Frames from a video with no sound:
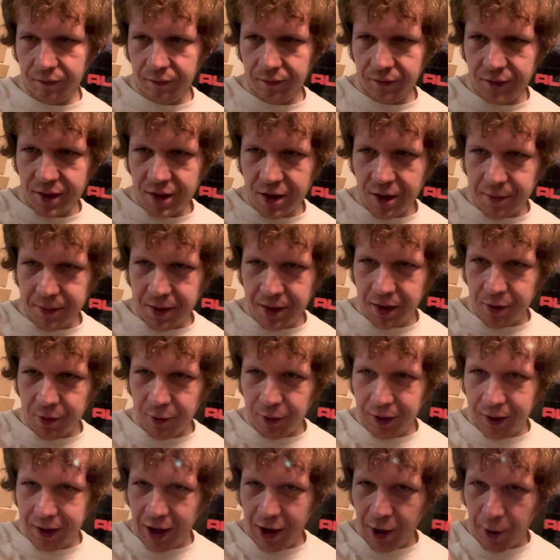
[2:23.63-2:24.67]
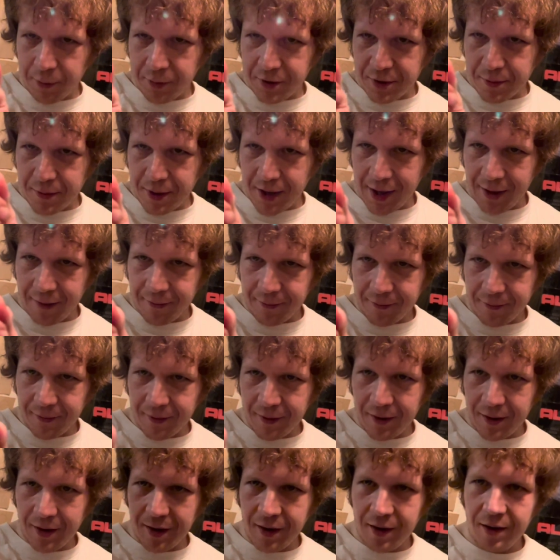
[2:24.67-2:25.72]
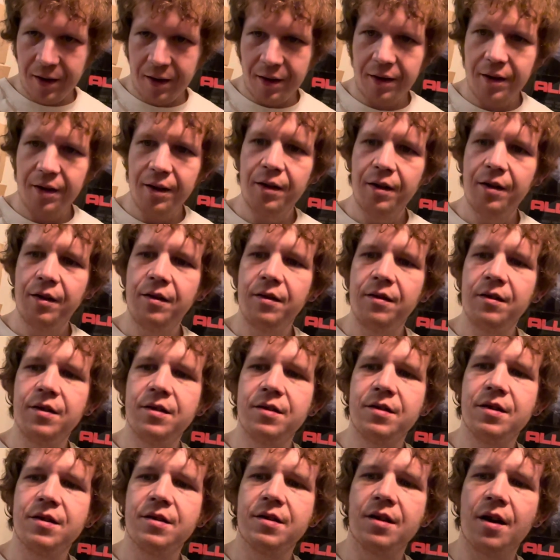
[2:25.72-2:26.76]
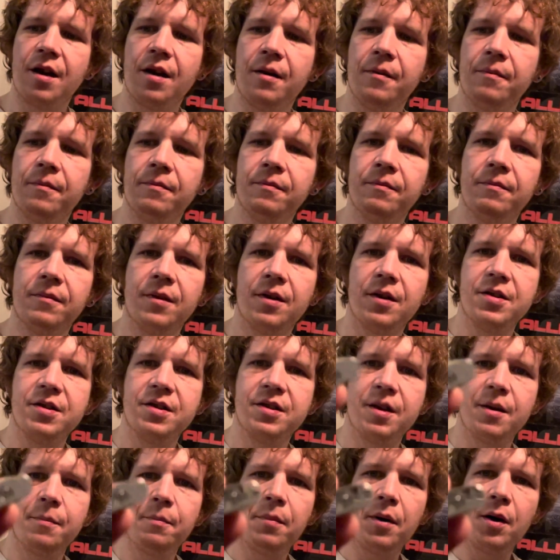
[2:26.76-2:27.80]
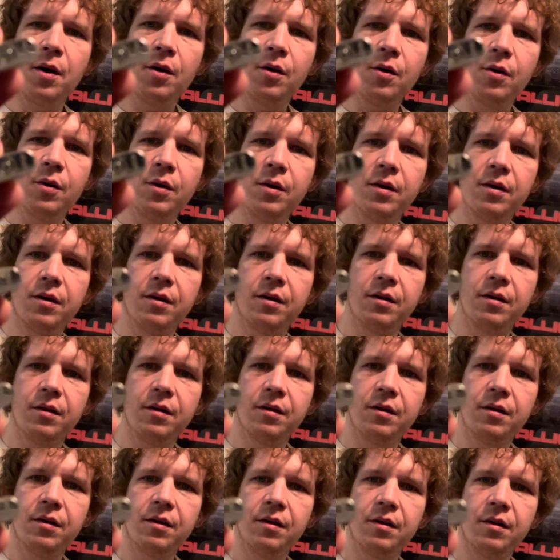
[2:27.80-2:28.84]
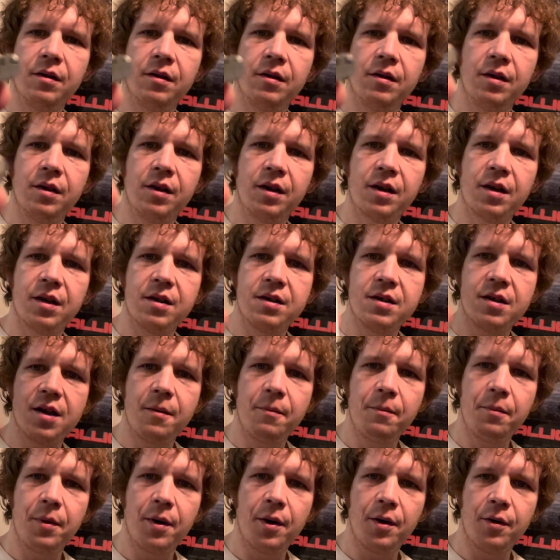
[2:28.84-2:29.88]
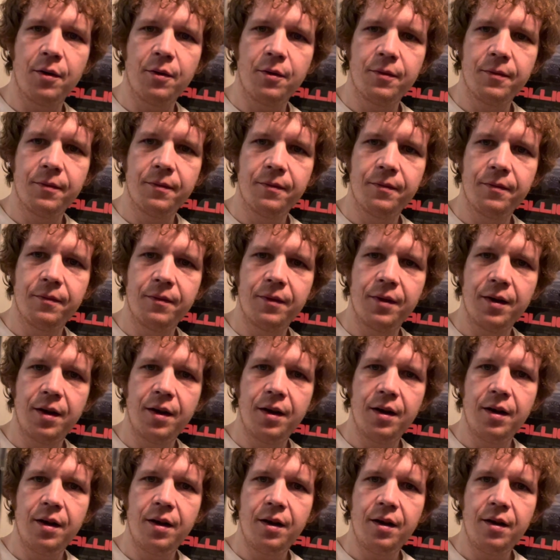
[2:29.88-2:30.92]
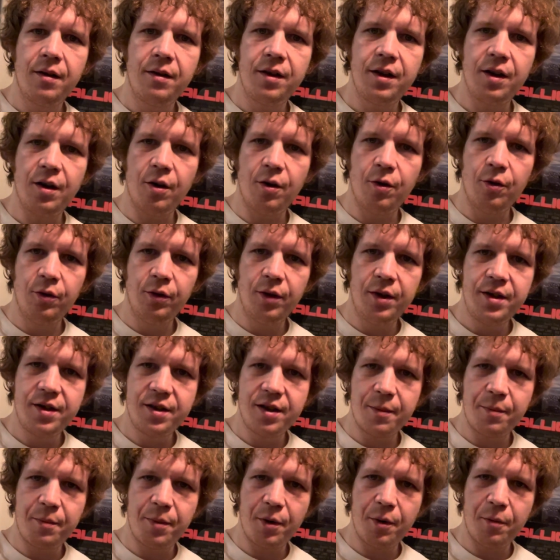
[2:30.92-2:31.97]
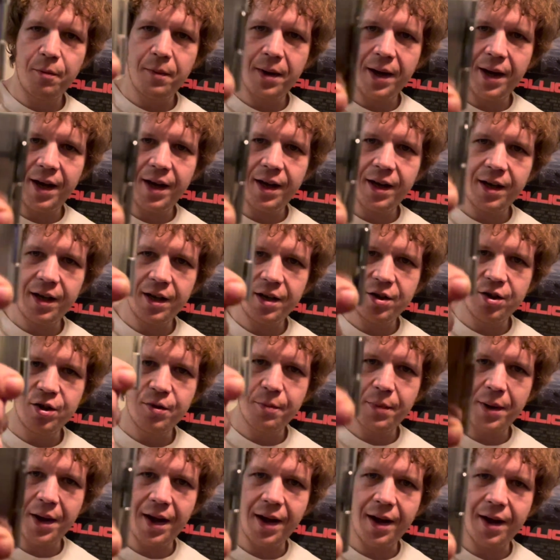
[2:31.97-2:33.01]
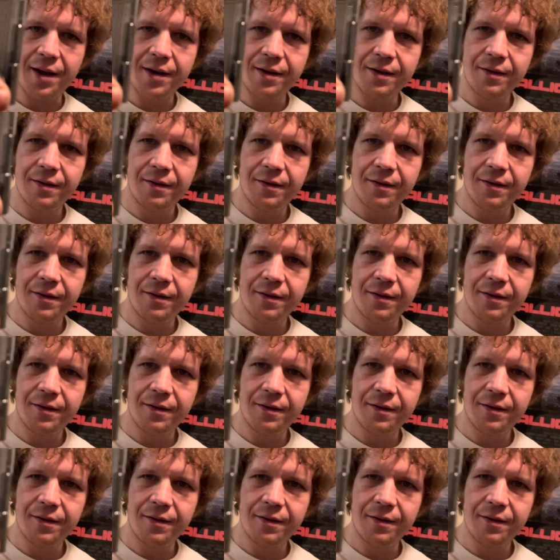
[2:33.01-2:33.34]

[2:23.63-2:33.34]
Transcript: something that really helps me. This is a Zippo Contempo. The only Zippo made in Japan